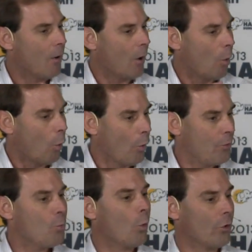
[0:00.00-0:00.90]

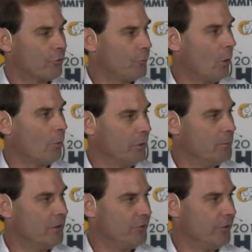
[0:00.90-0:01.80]
Hortonworks' role and
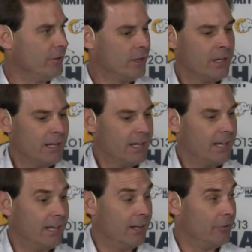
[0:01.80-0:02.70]
mission
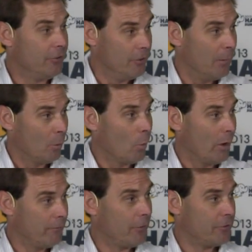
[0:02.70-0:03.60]
is, number
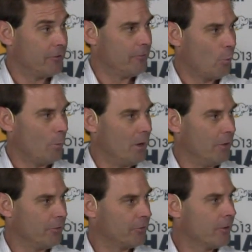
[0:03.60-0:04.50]
one, first and
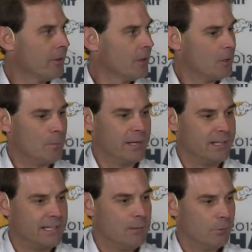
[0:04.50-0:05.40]
foremost, to be
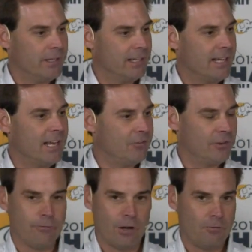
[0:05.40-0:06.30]
deeply engaged
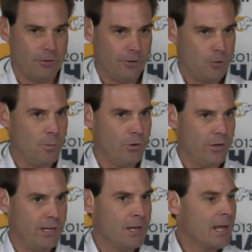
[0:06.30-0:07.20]
and involved in the
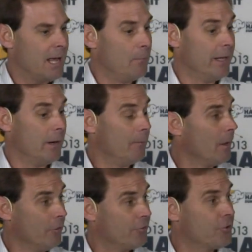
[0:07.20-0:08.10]
community and being
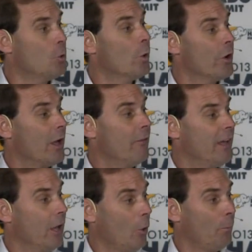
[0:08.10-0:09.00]
a steward of
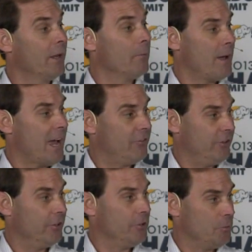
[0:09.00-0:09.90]
helping
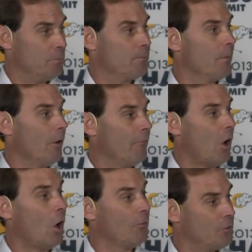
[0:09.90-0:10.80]
Apache Hadoop
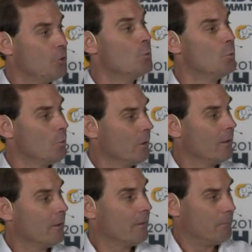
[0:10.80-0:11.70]
evolve to
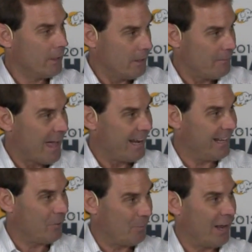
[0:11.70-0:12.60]
become that
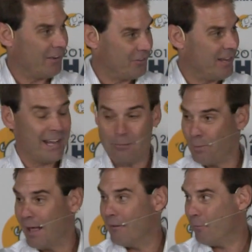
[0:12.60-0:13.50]
enterprise data
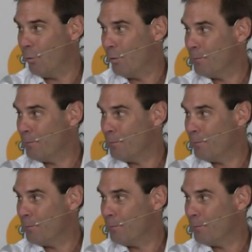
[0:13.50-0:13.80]
platform.